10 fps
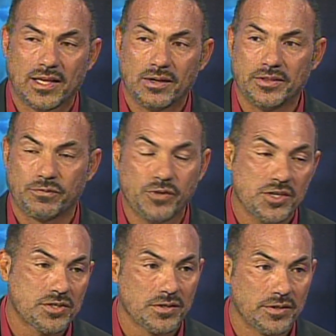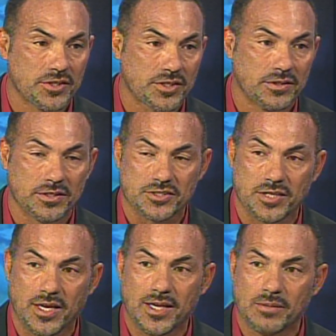the future of this
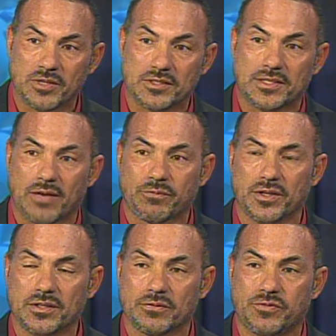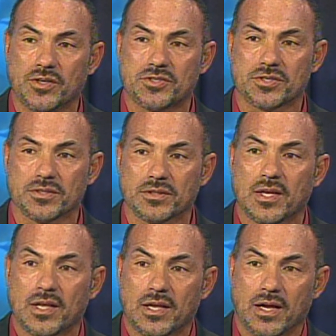team, but definitely the future
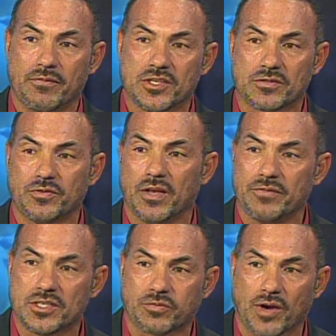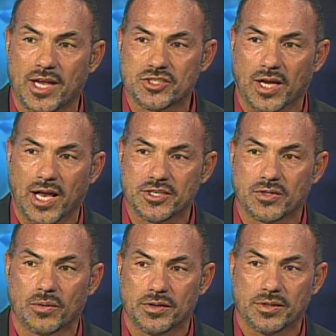of this franchise
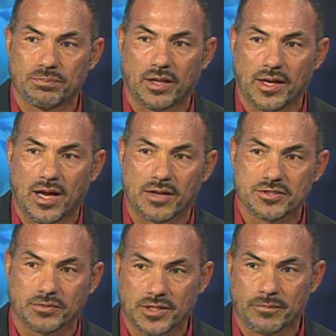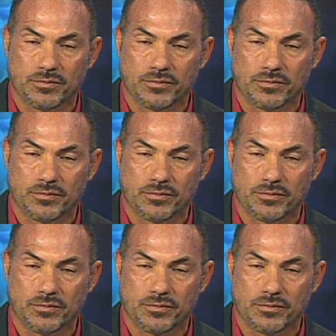going into the playoffs with number